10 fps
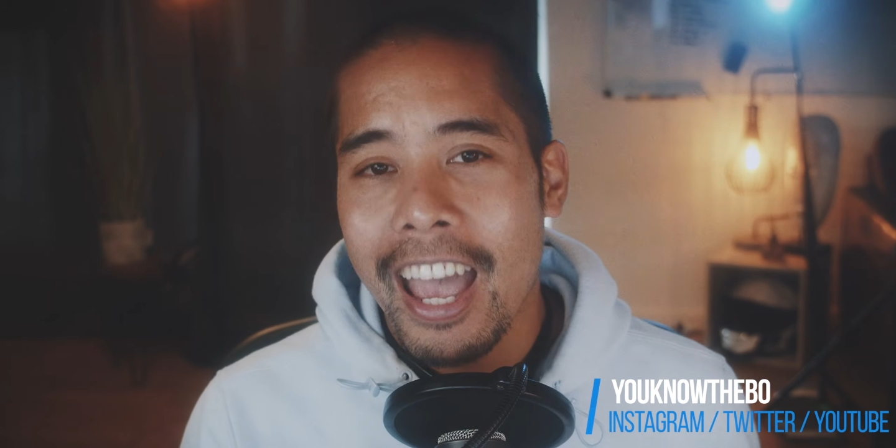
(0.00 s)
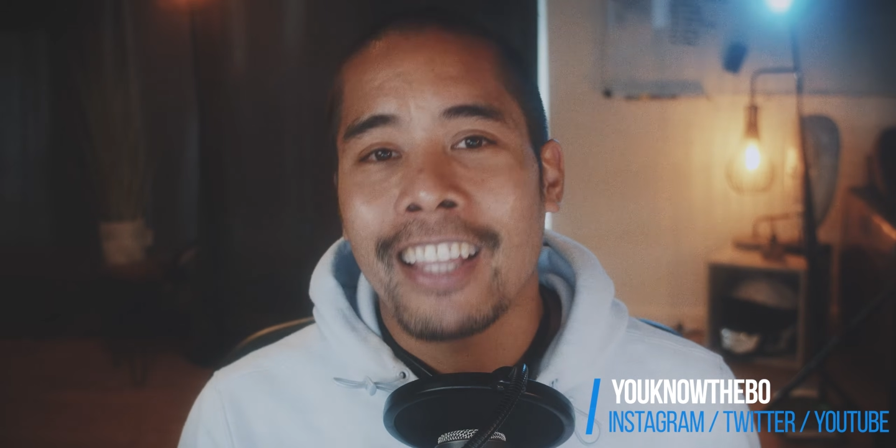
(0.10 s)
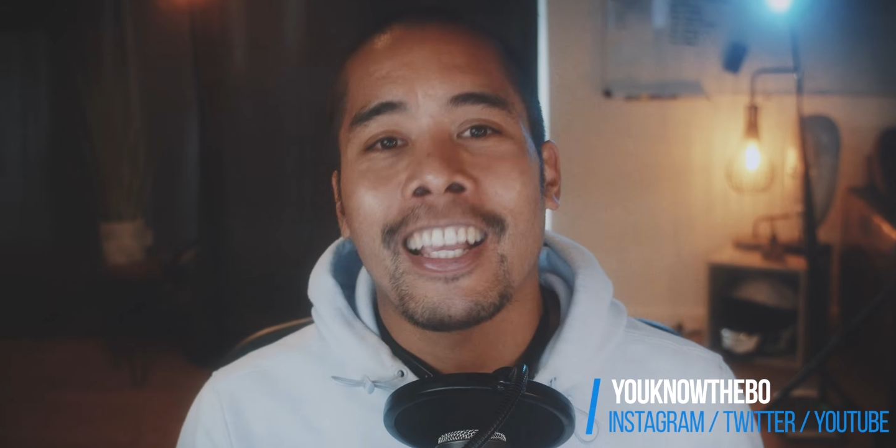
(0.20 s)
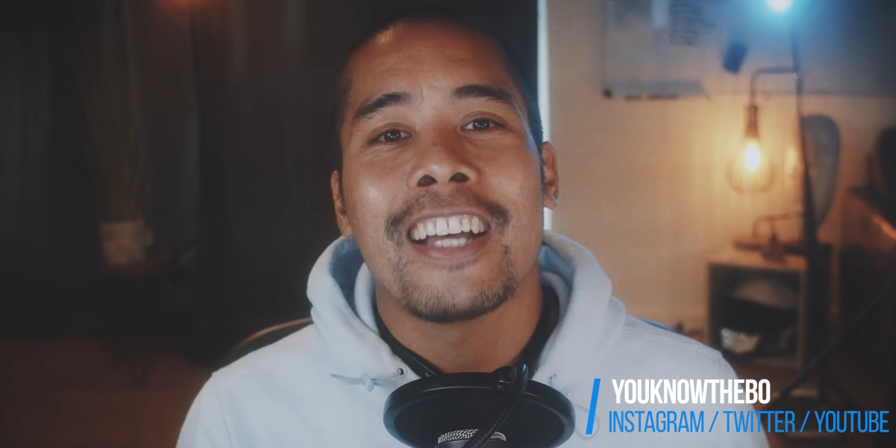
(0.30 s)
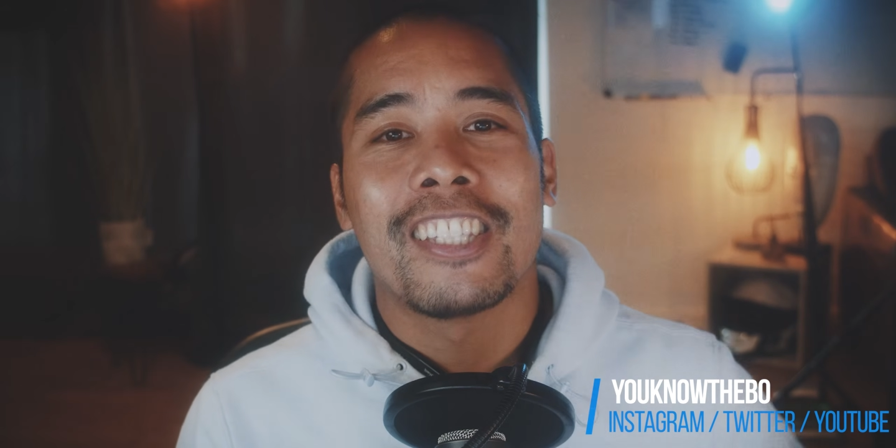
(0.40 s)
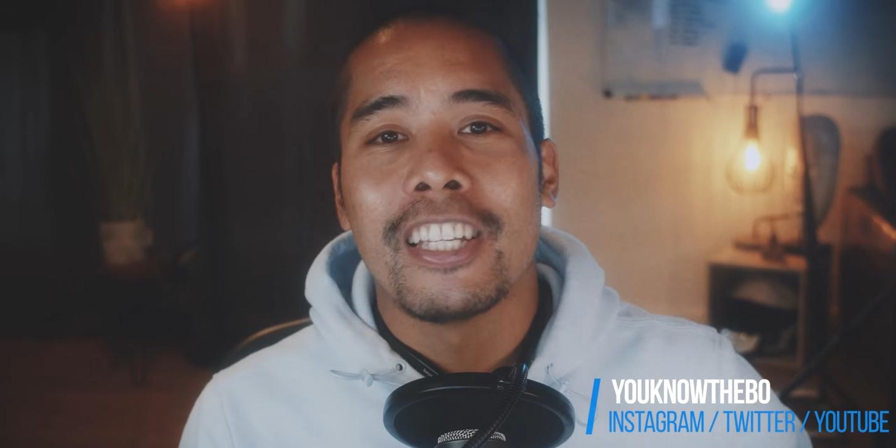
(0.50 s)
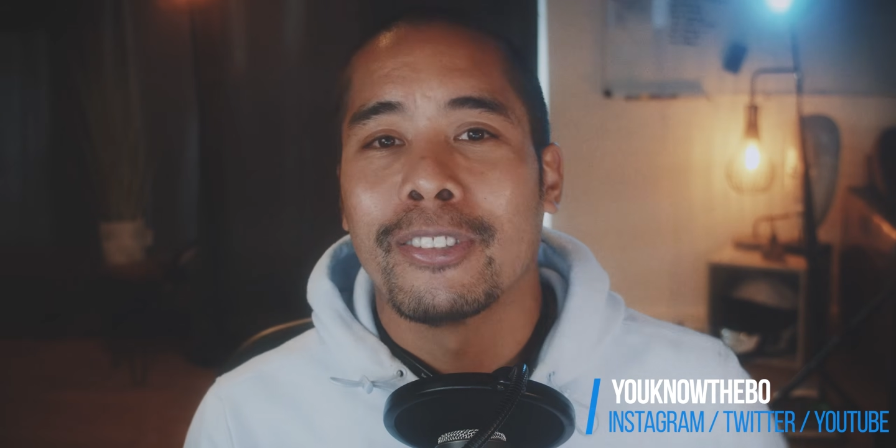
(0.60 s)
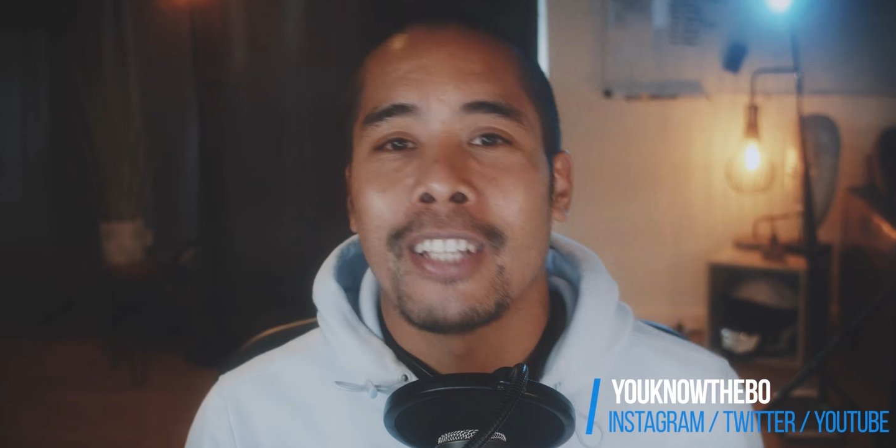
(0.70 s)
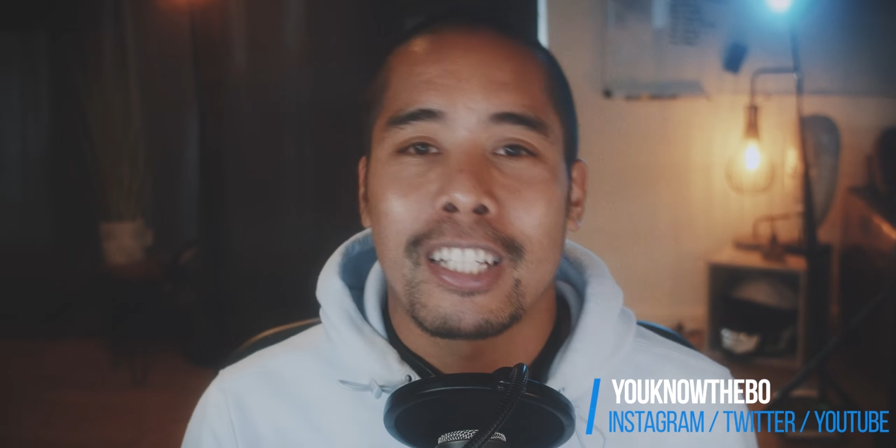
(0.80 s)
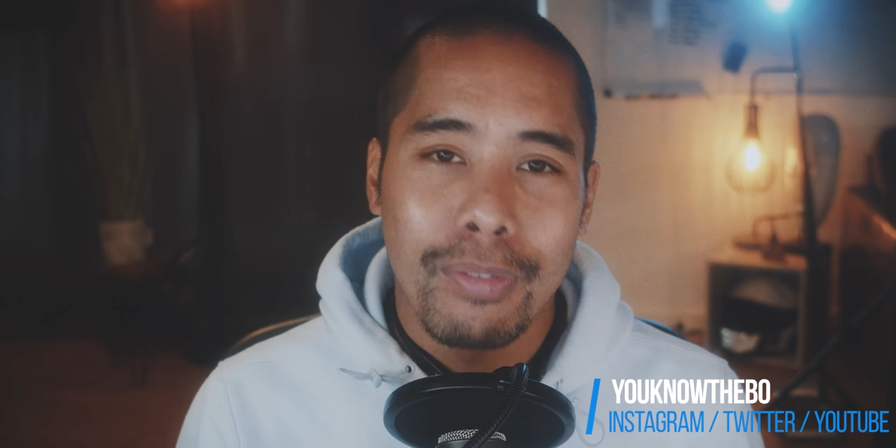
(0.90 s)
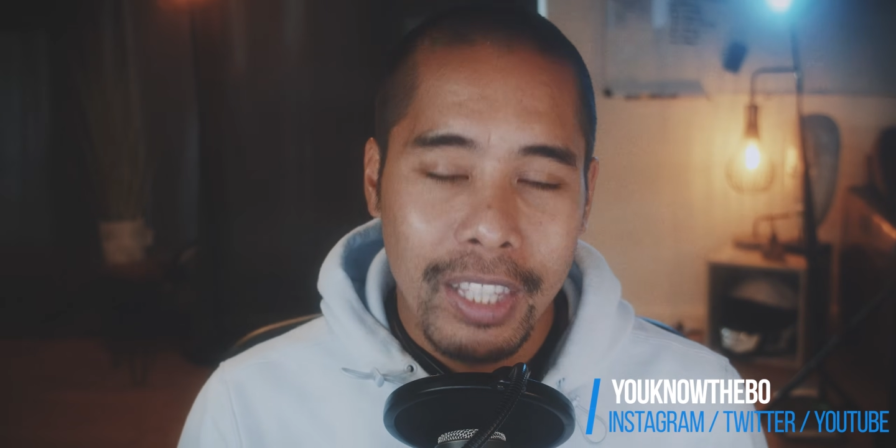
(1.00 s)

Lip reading: and I'll see you in the next